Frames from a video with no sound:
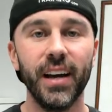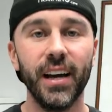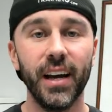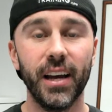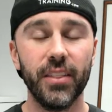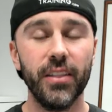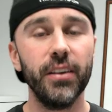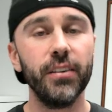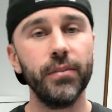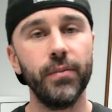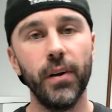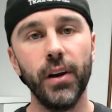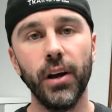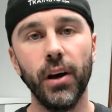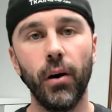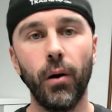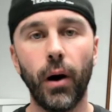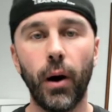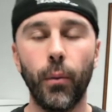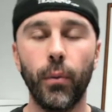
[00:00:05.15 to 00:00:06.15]
In this
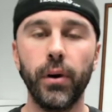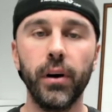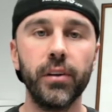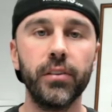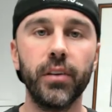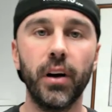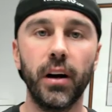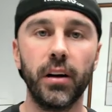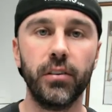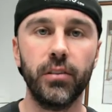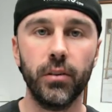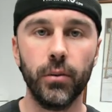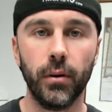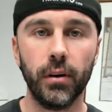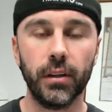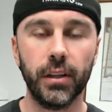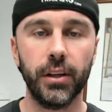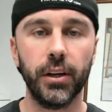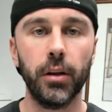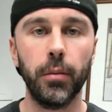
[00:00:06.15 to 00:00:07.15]
video, I want to talk to you a
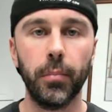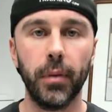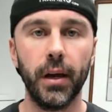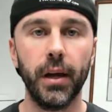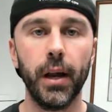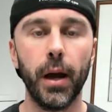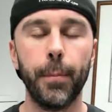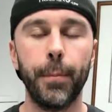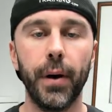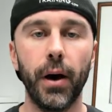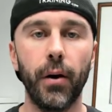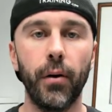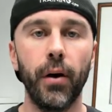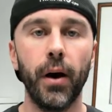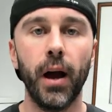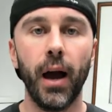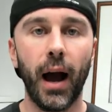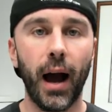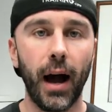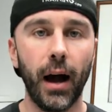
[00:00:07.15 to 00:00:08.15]
little bit about
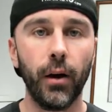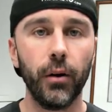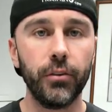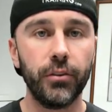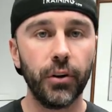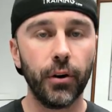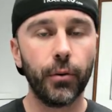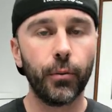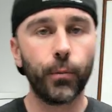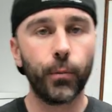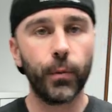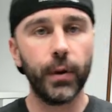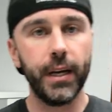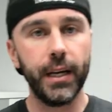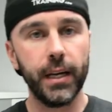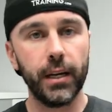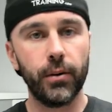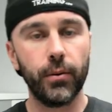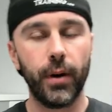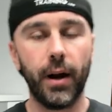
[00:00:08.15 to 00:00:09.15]
how to
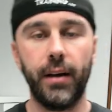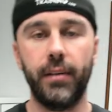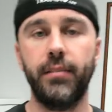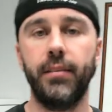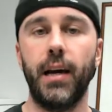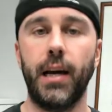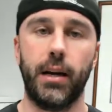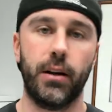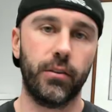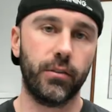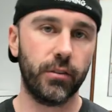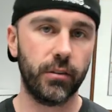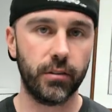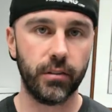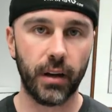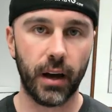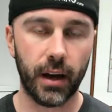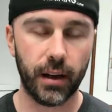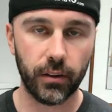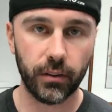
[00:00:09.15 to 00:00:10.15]
regress
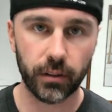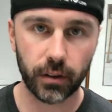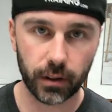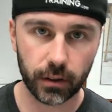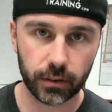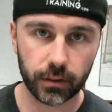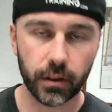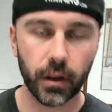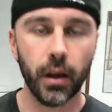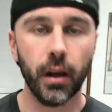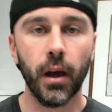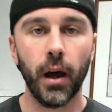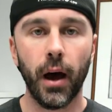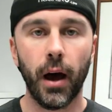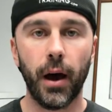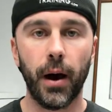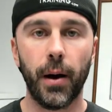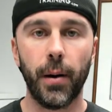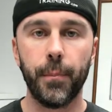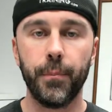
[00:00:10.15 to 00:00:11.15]
exercises.
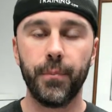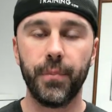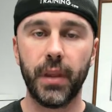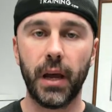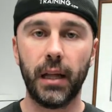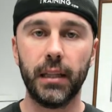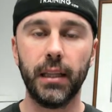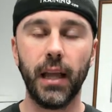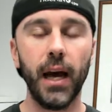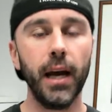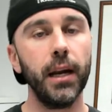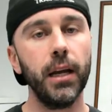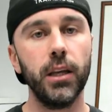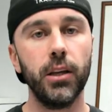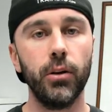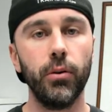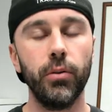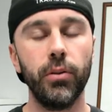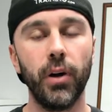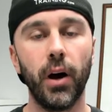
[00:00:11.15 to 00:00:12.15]
A lot of
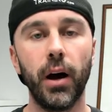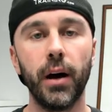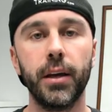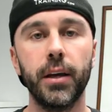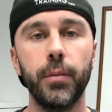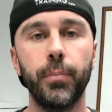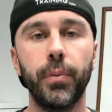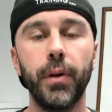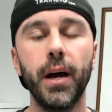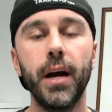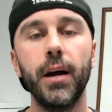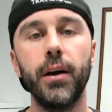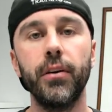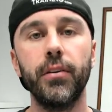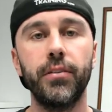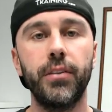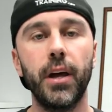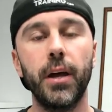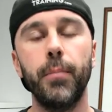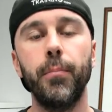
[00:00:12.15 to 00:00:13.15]
youth hockey players,
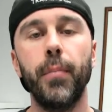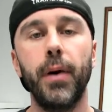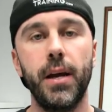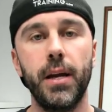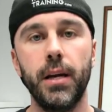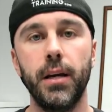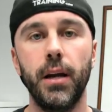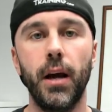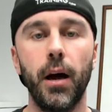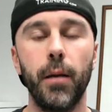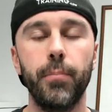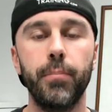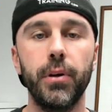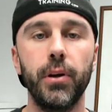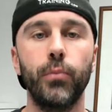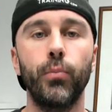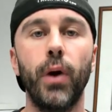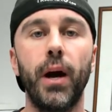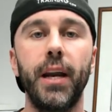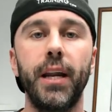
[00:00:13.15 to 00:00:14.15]
they might not be
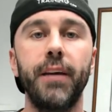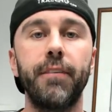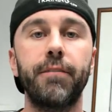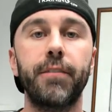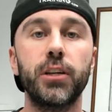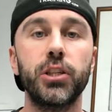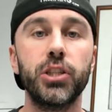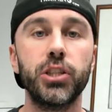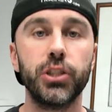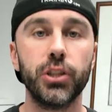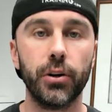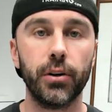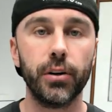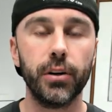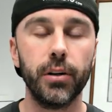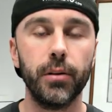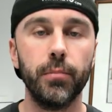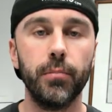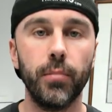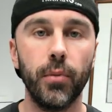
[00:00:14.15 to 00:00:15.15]
ready for
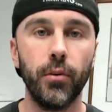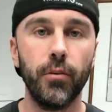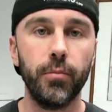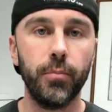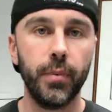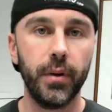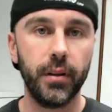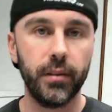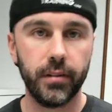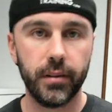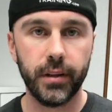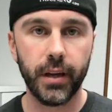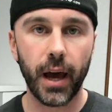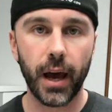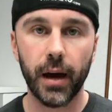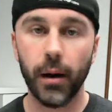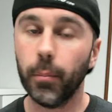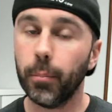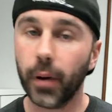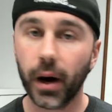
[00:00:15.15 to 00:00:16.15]
certain movements
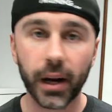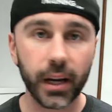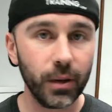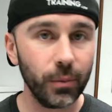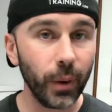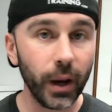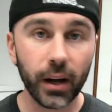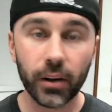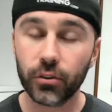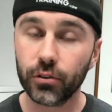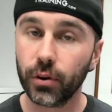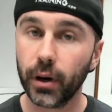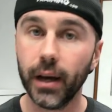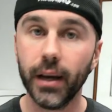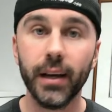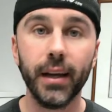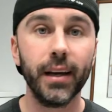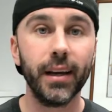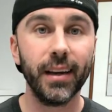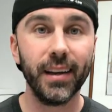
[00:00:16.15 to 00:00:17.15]
yet. Bodyweight
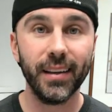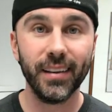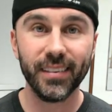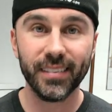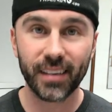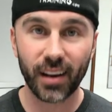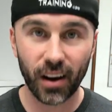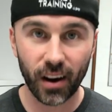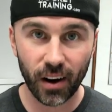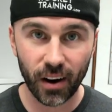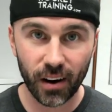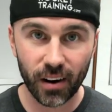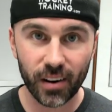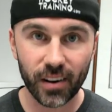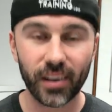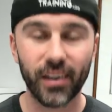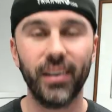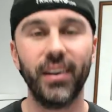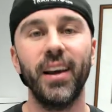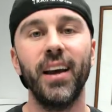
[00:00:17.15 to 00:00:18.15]
training is
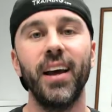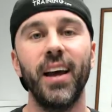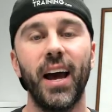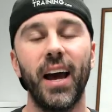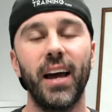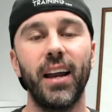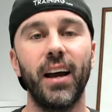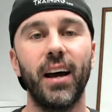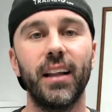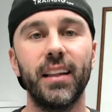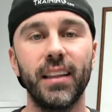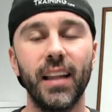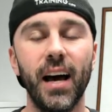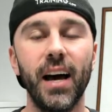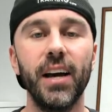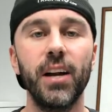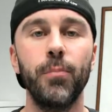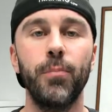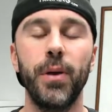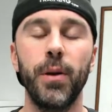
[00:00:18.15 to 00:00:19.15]
hard, and a
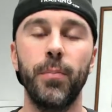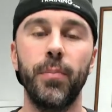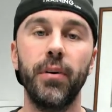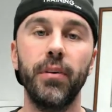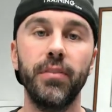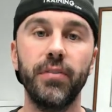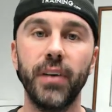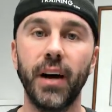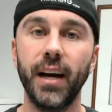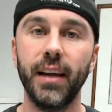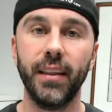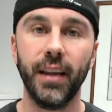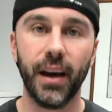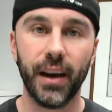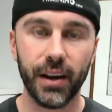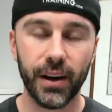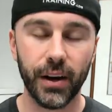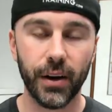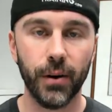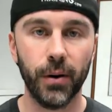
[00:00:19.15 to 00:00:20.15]
lot of people find
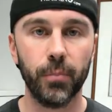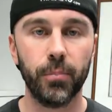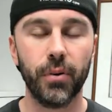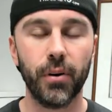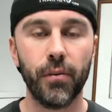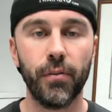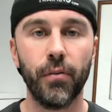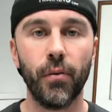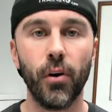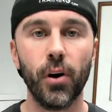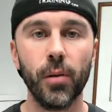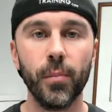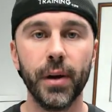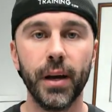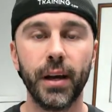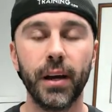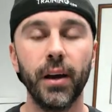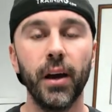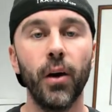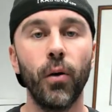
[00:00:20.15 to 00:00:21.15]
that out.
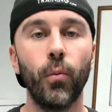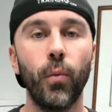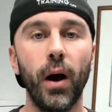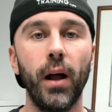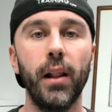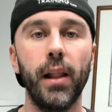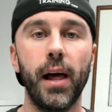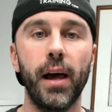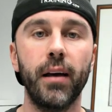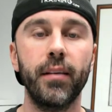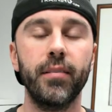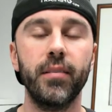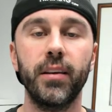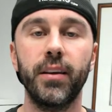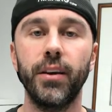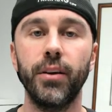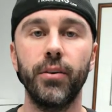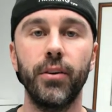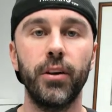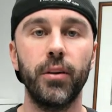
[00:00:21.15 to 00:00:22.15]
Performing
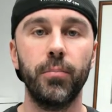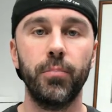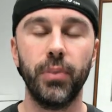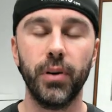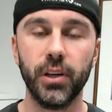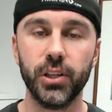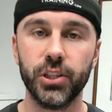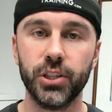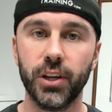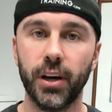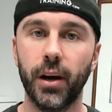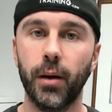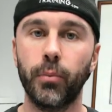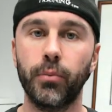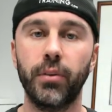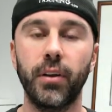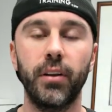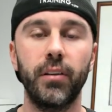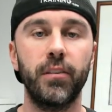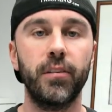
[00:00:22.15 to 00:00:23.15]
well-executed
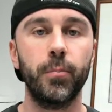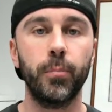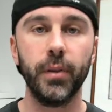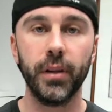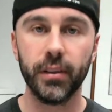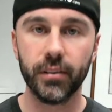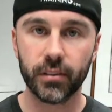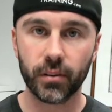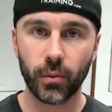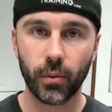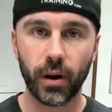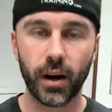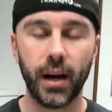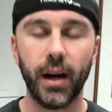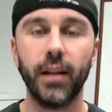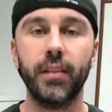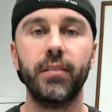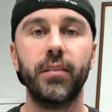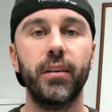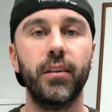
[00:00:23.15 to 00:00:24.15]
push-ups and split
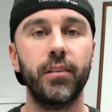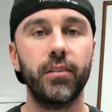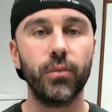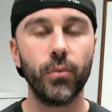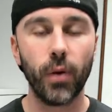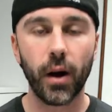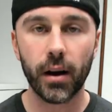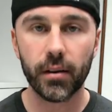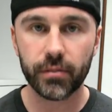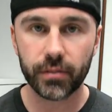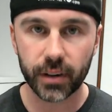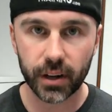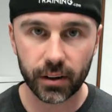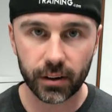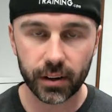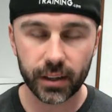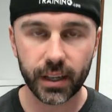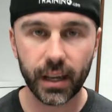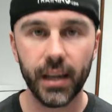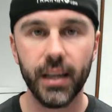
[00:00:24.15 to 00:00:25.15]
squats and squat
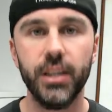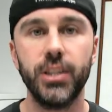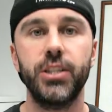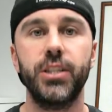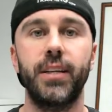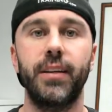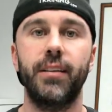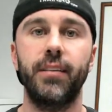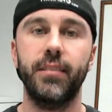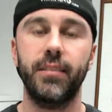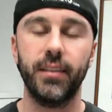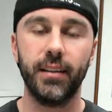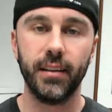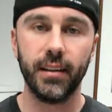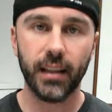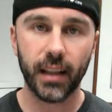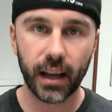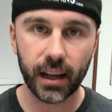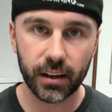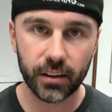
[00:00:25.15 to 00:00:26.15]
variations
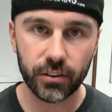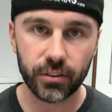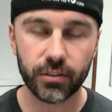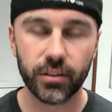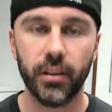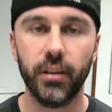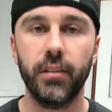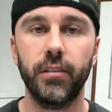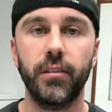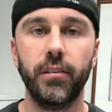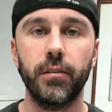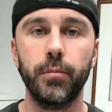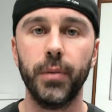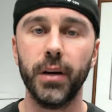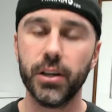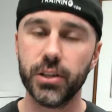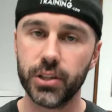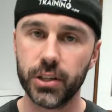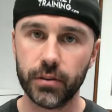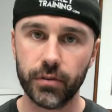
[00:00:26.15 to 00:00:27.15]
and lunges,
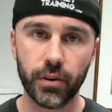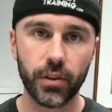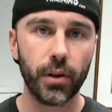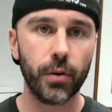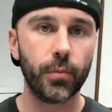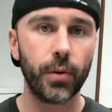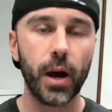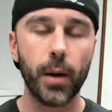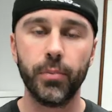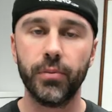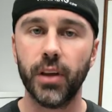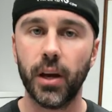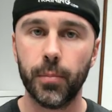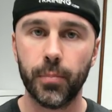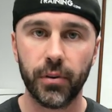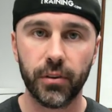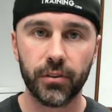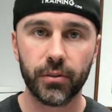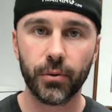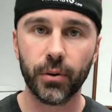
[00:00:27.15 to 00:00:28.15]
especially for the reps I
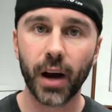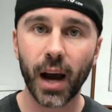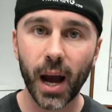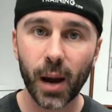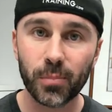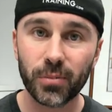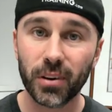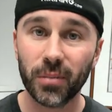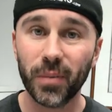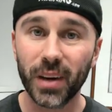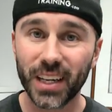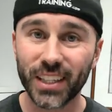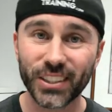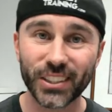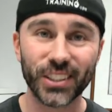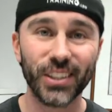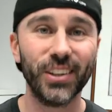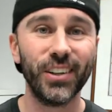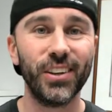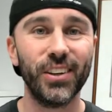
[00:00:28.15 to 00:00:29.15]
prescribe to make
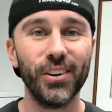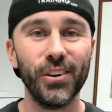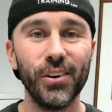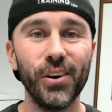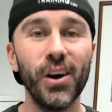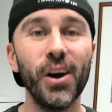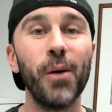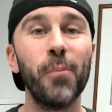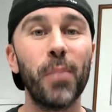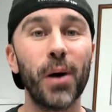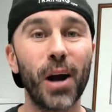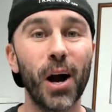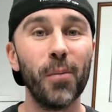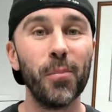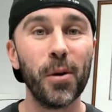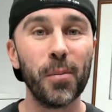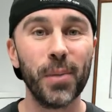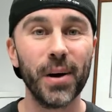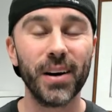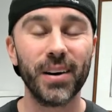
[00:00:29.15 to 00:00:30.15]
sure you become
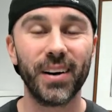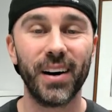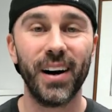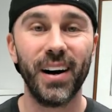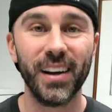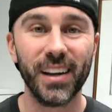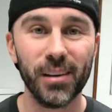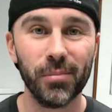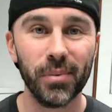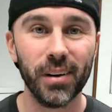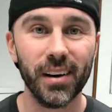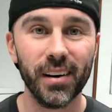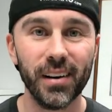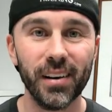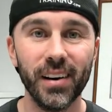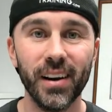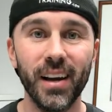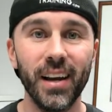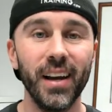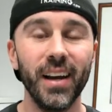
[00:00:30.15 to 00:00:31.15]
a better hockey player,
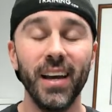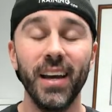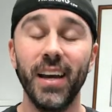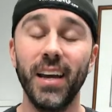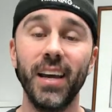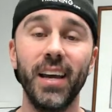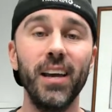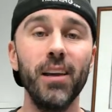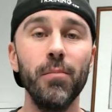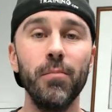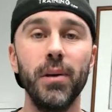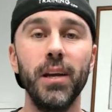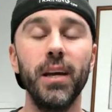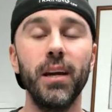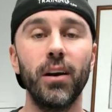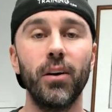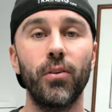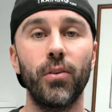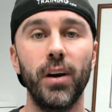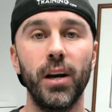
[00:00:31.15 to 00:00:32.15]
it can be
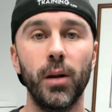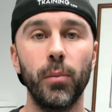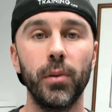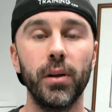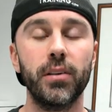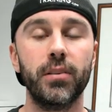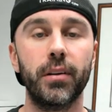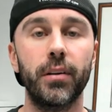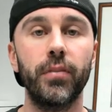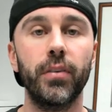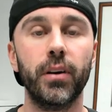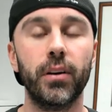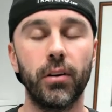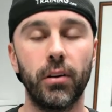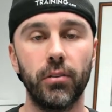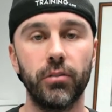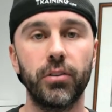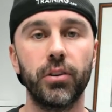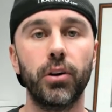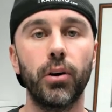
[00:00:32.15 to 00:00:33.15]
incredibly
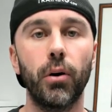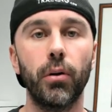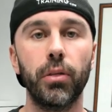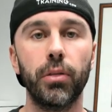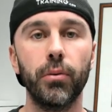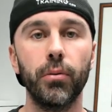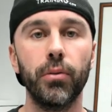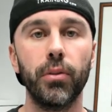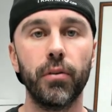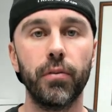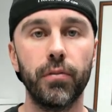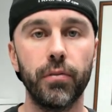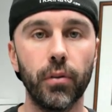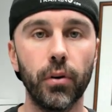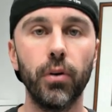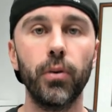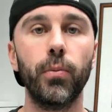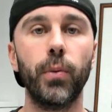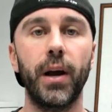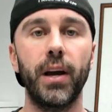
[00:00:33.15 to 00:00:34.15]
difficult to go through the
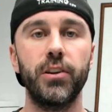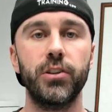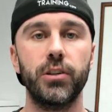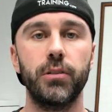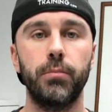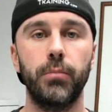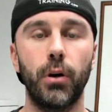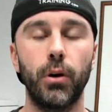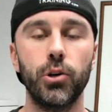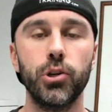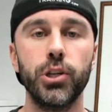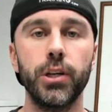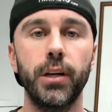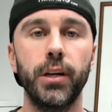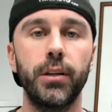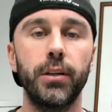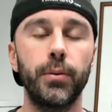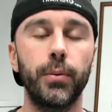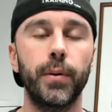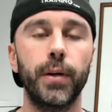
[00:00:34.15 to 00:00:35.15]
full range of motion,
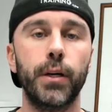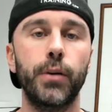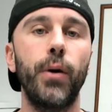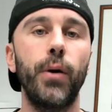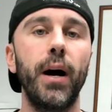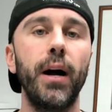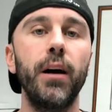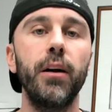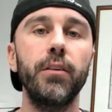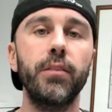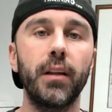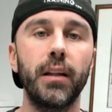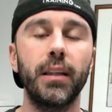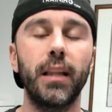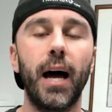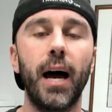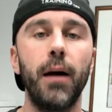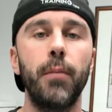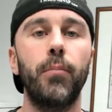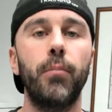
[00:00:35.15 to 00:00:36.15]
and it requires a
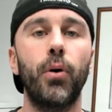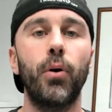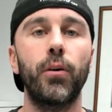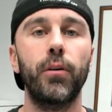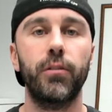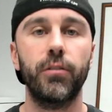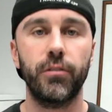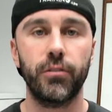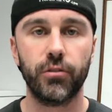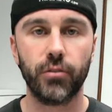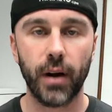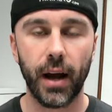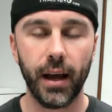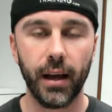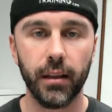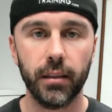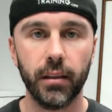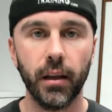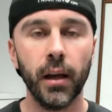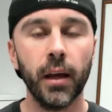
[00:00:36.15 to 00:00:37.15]
lot more
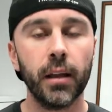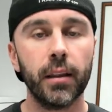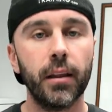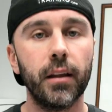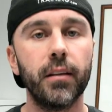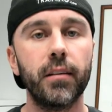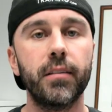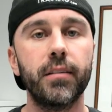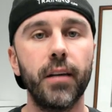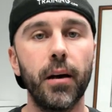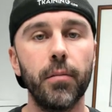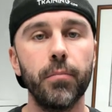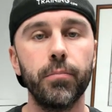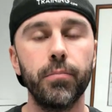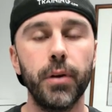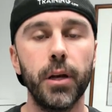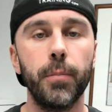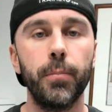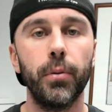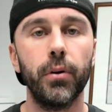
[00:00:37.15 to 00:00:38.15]
strength than some
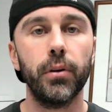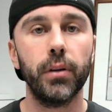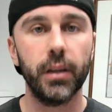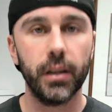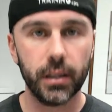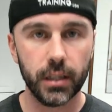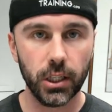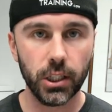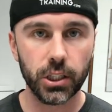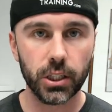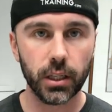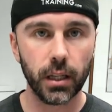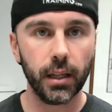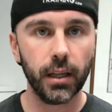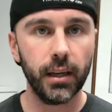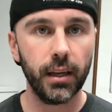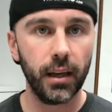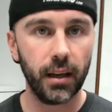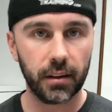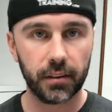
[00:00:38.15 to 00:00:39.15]
people
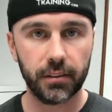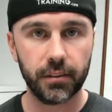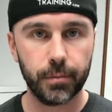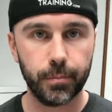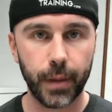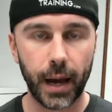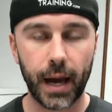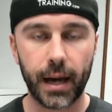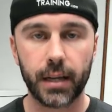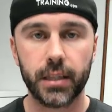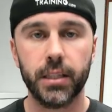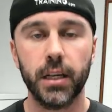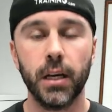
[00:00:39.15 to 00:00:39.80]
initially expect.